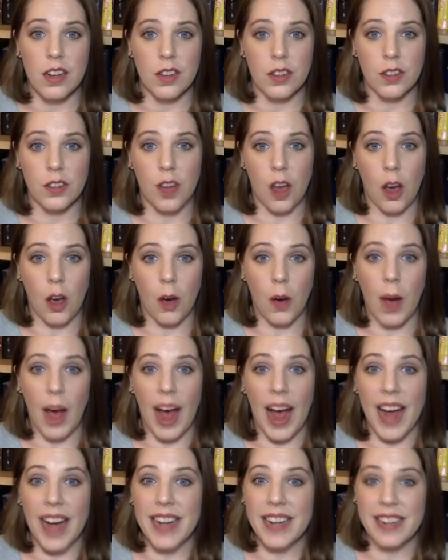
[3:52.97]
So
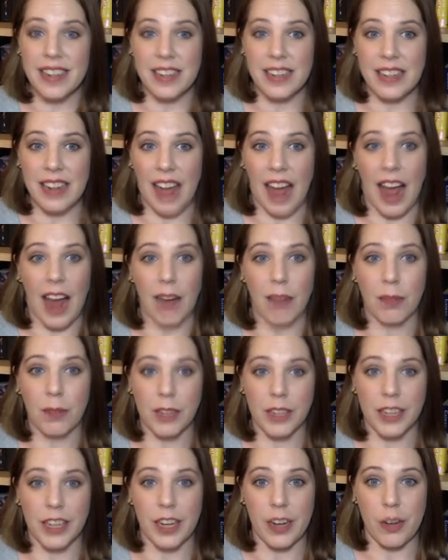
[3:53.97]
I did not
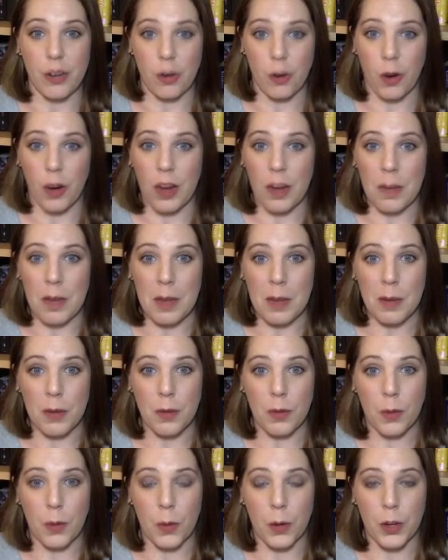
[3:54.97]
really enjoy Me
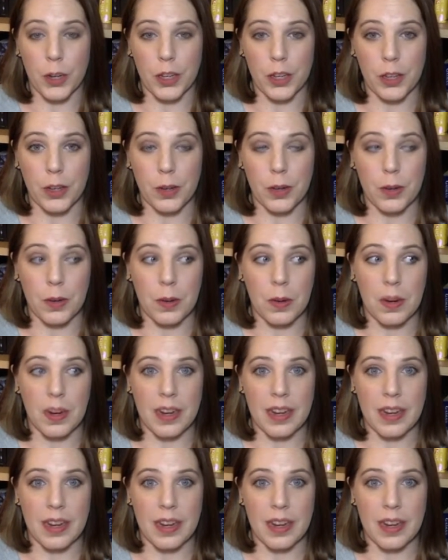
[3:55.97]
Before You.